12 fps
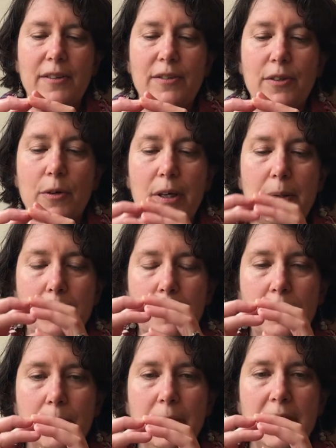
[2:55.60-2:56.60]
So in
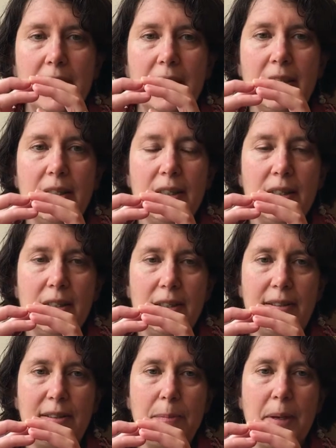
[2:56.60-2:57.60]
between this
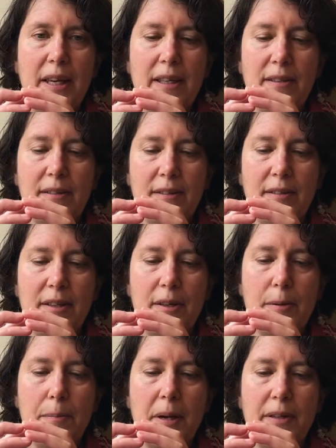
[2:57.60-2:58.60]
space, there
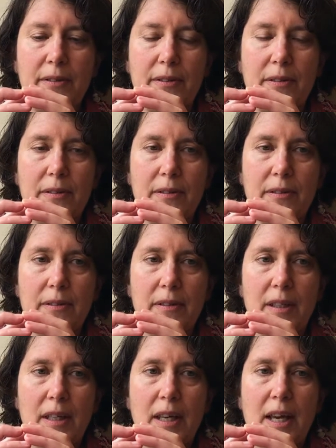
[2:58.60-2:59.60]
are muscles,
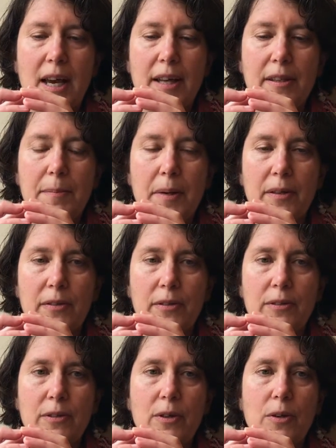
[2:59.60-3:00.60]
and the
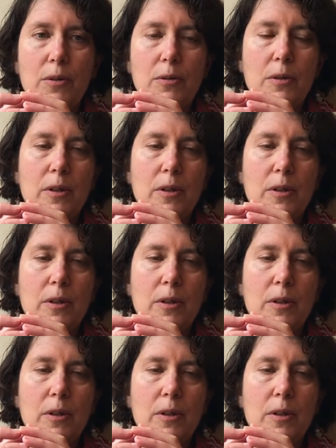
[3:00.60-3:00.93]
muscles go